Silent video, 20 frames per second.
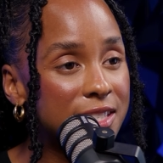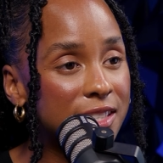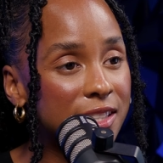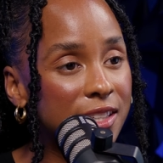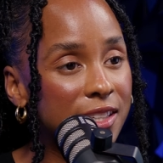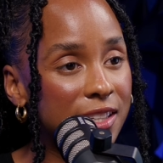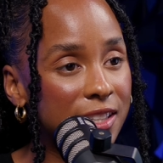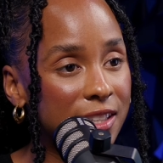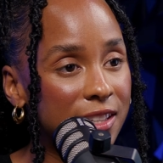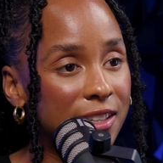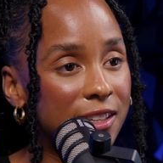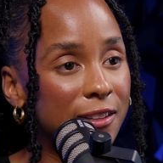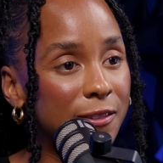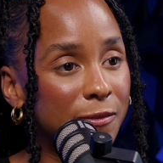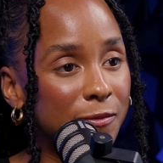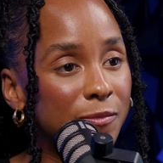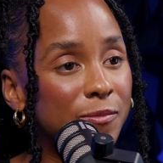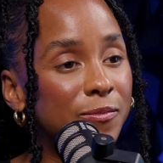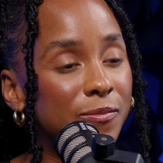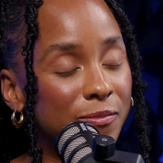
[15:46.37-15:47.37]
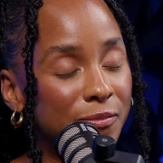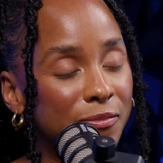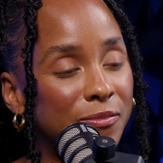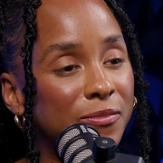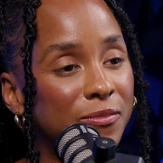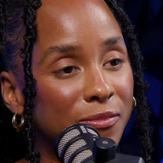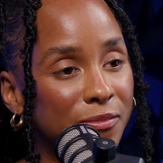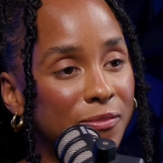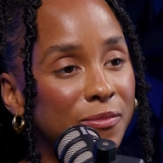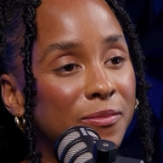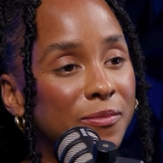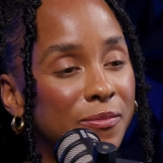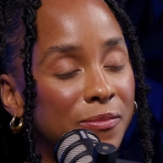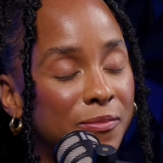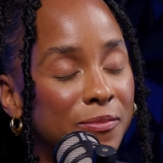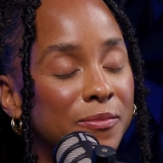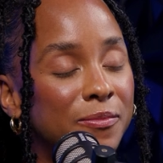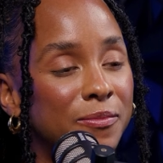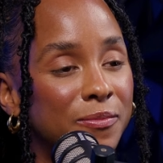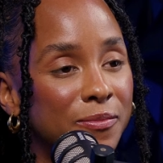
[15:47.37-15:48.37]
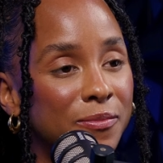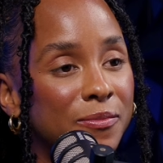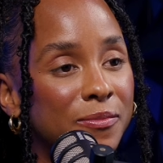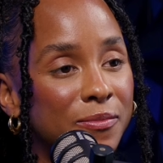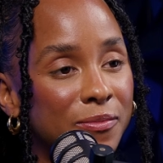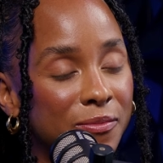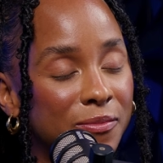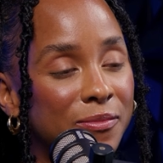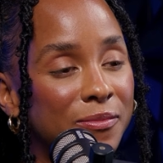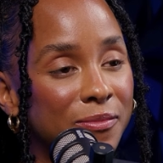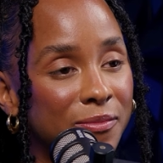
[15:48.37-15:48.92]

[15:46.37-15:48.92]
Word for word: That is the problem that I find. Mm. You know?